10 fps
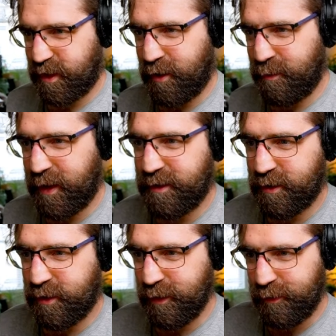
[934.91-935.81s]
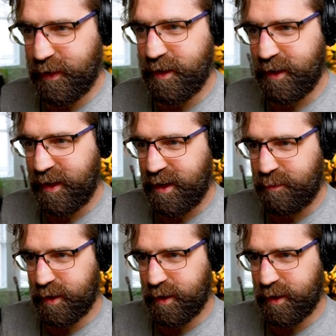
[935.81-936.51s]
going based on gut feel here,